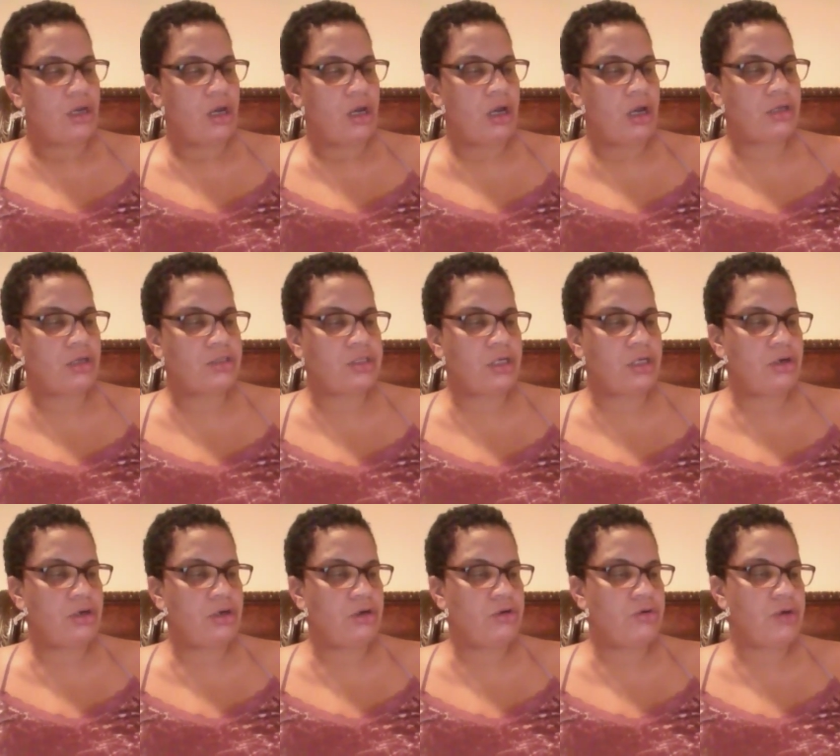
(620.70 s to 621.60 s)

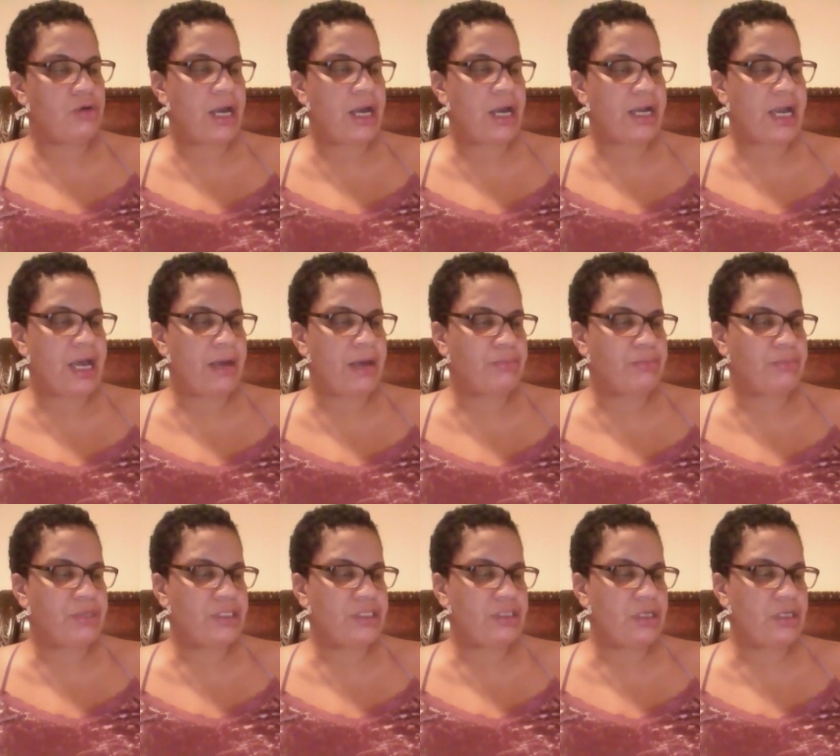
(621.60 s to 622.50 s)
Also, I got
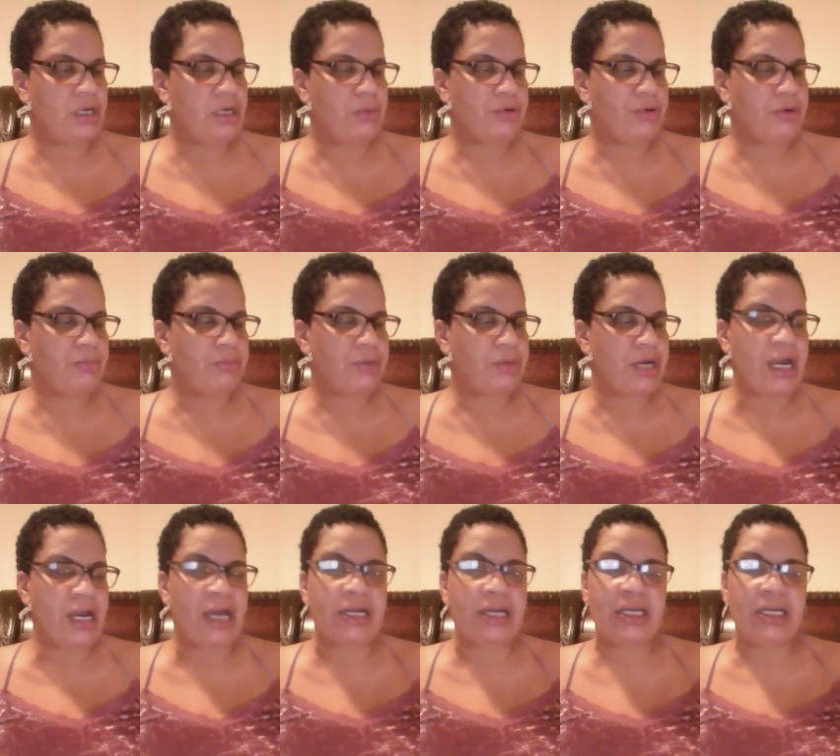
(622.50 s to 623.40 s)
me a
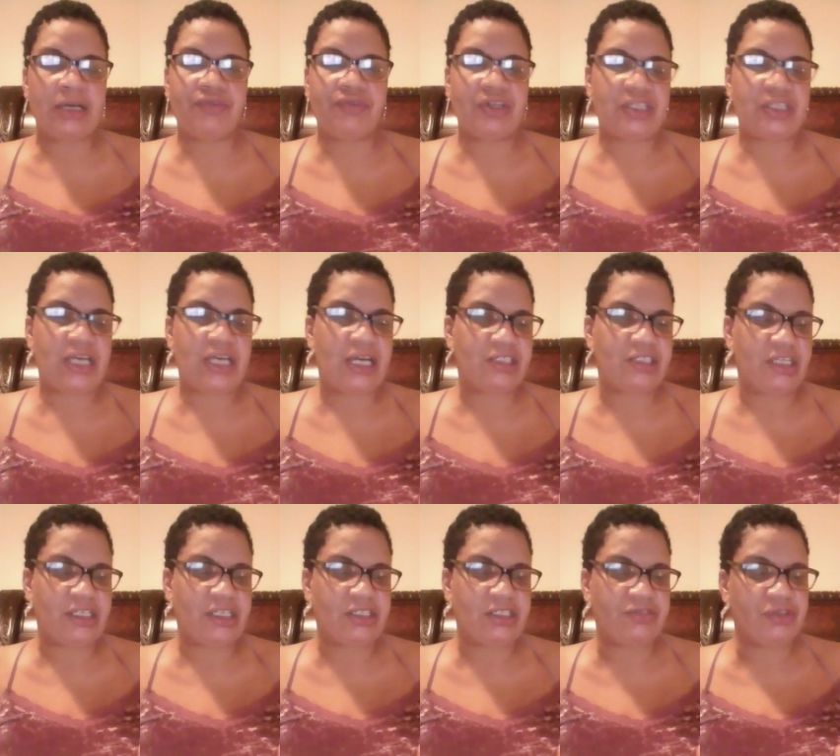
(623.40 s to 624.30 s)
probiotic for
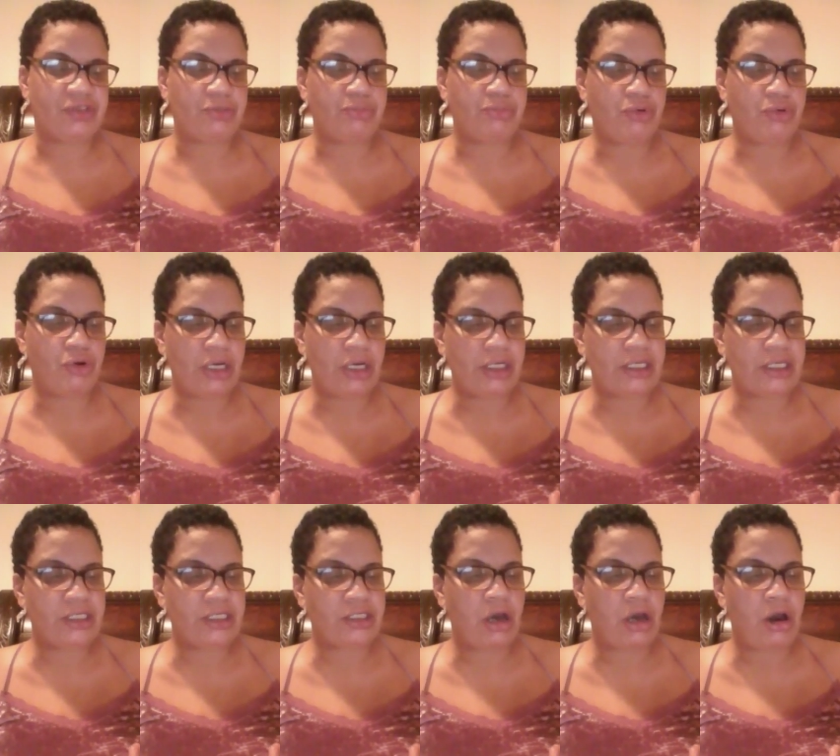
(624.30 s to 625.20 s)
digestive support.
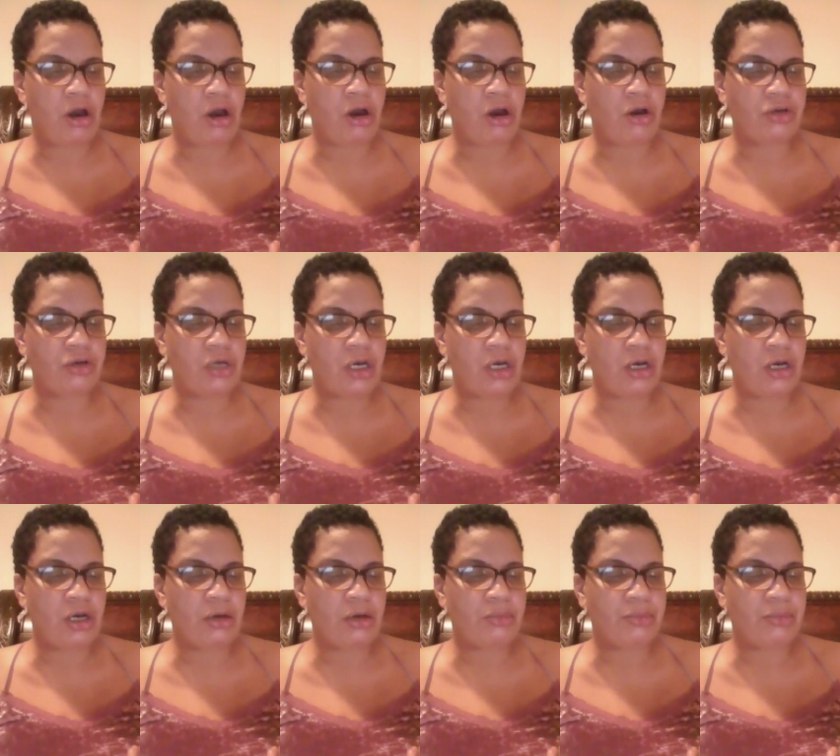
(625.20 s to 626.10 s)
It's called
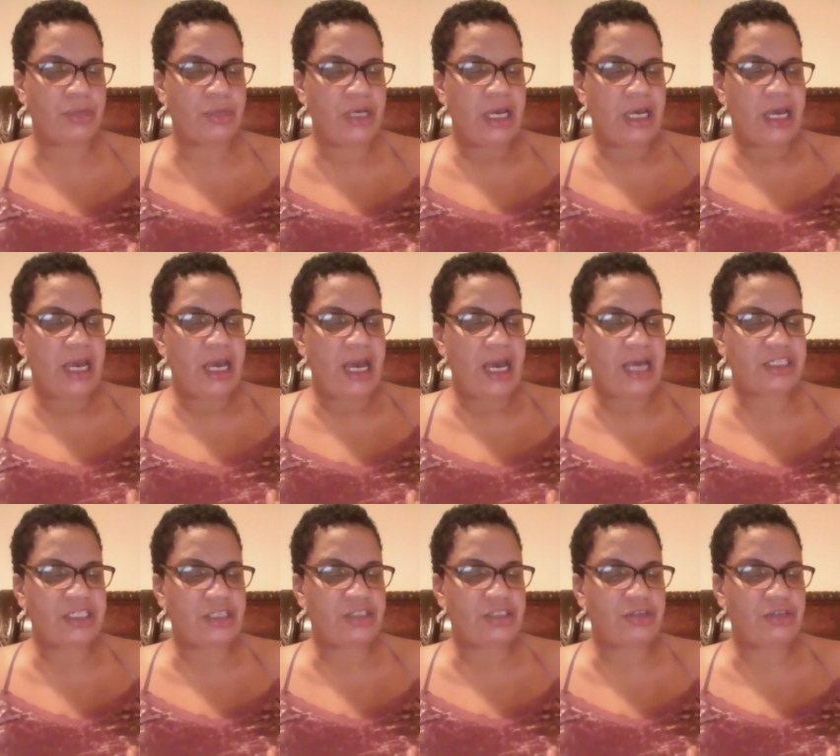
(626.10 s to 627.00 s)
um,
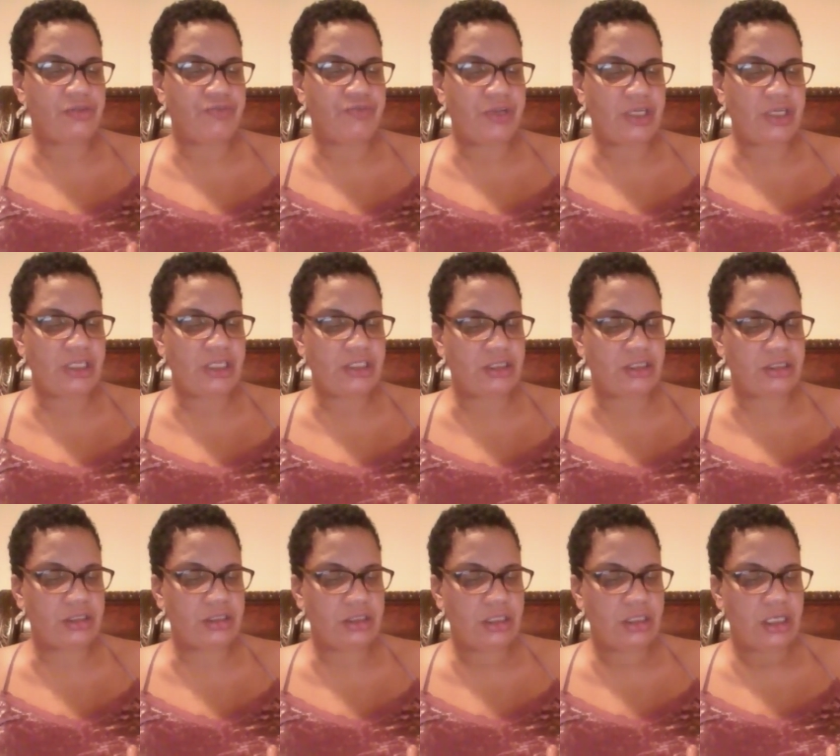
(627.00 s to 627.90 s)

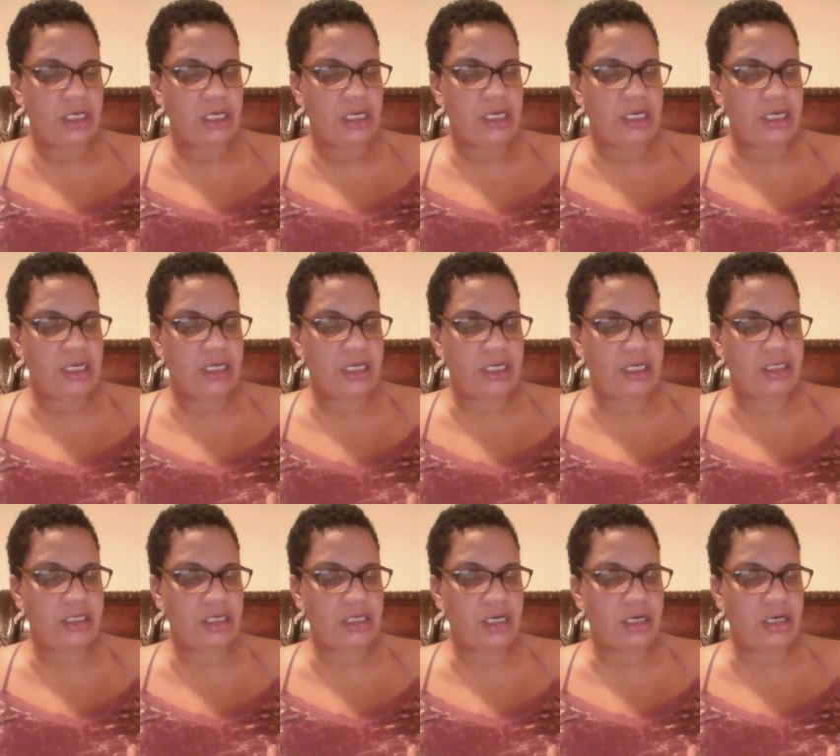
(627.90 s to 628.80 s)
Acidophilus,
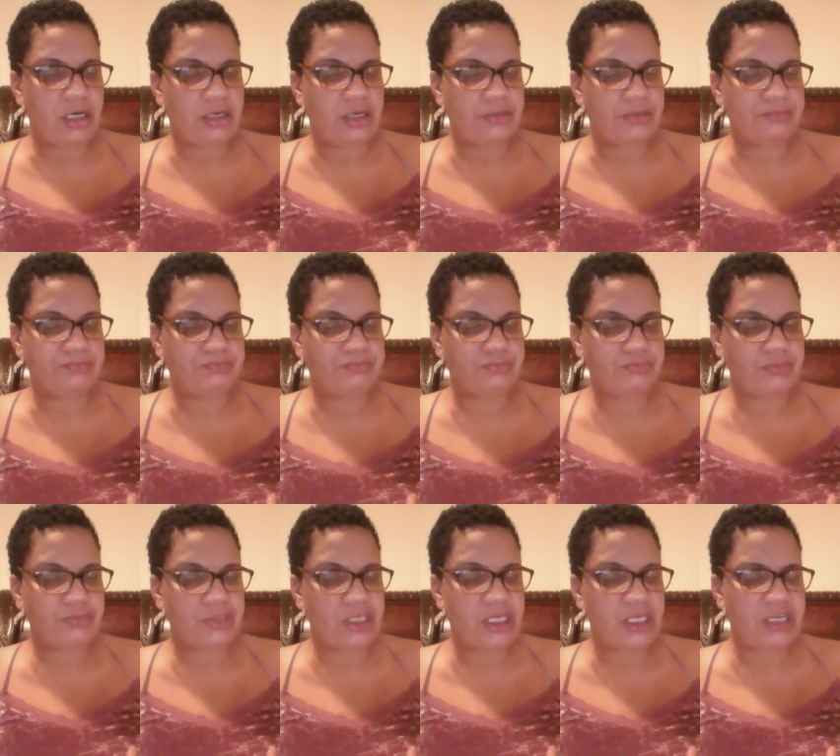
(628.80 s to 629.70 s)
and um,
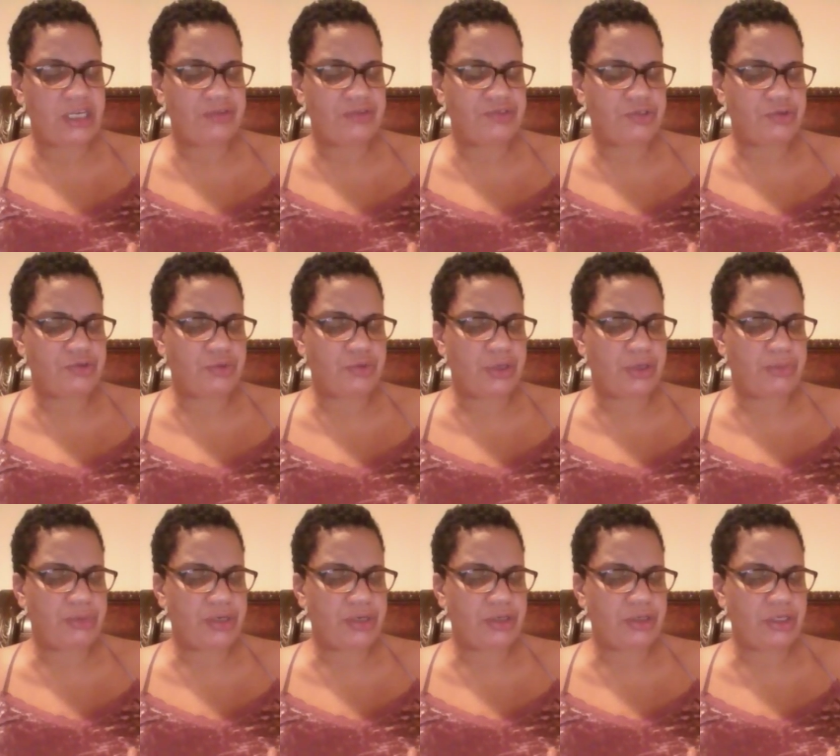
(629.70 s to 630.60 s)
it gives you 3
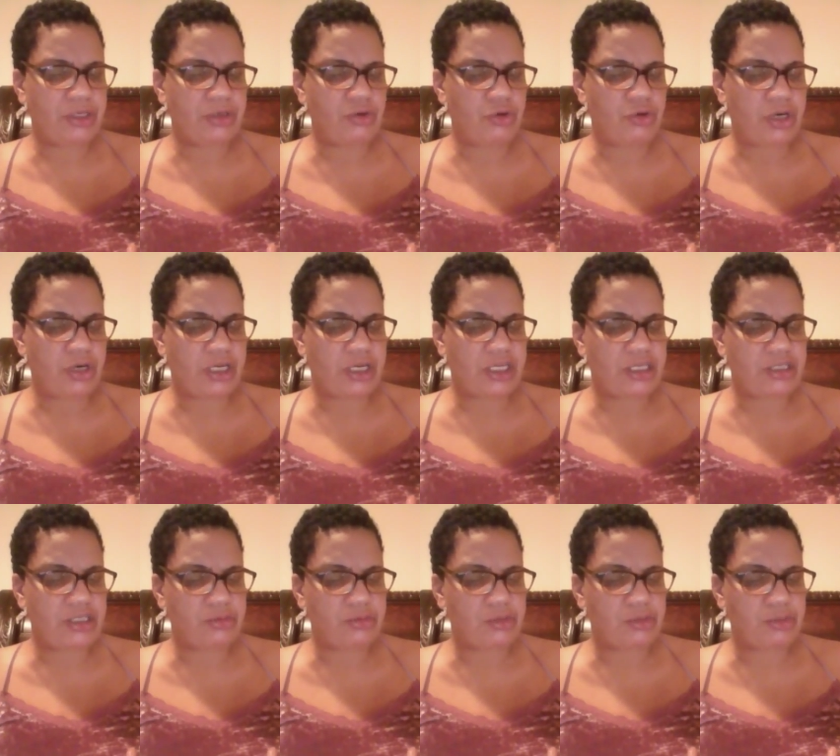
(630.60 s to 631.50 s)
billion
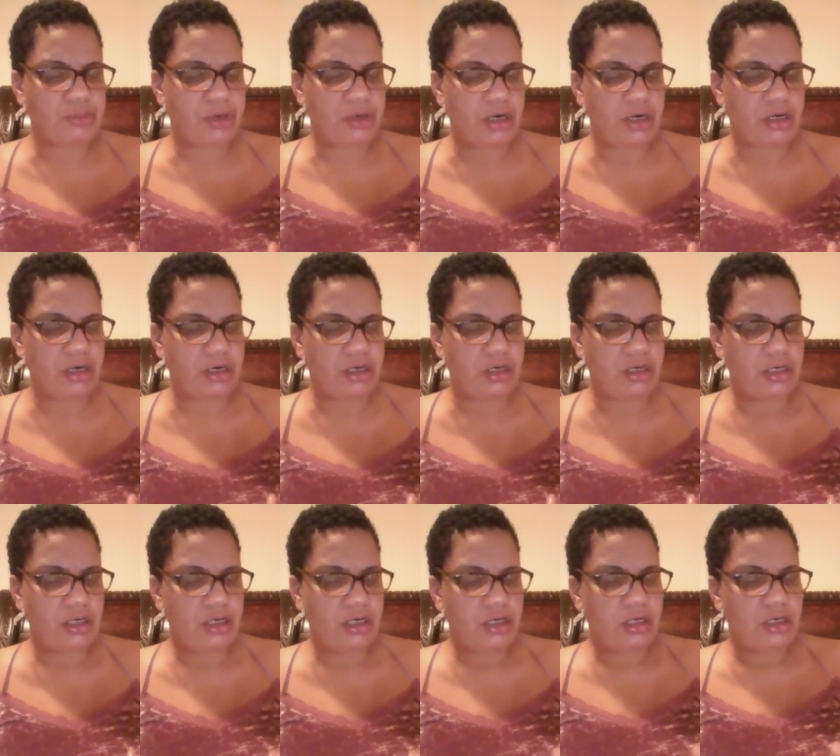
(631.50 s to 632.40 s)
organisms per
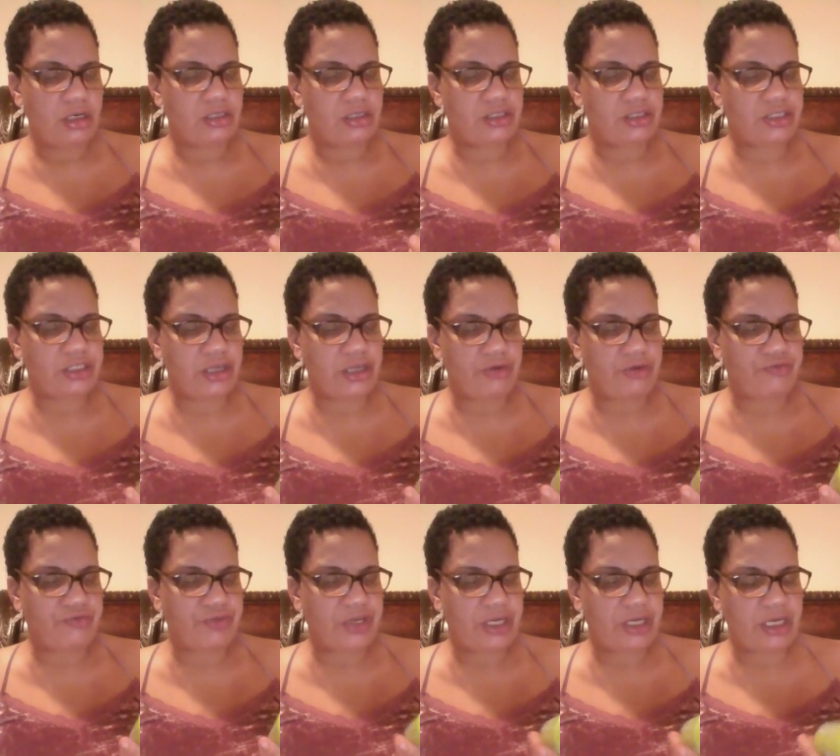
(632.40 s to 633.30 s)

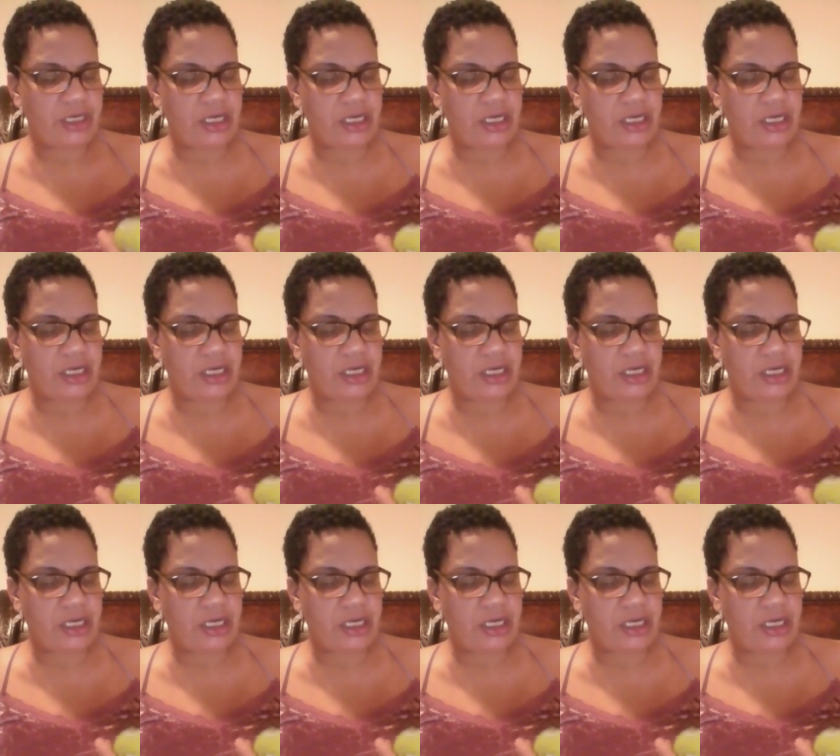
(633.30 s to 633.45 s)
serving.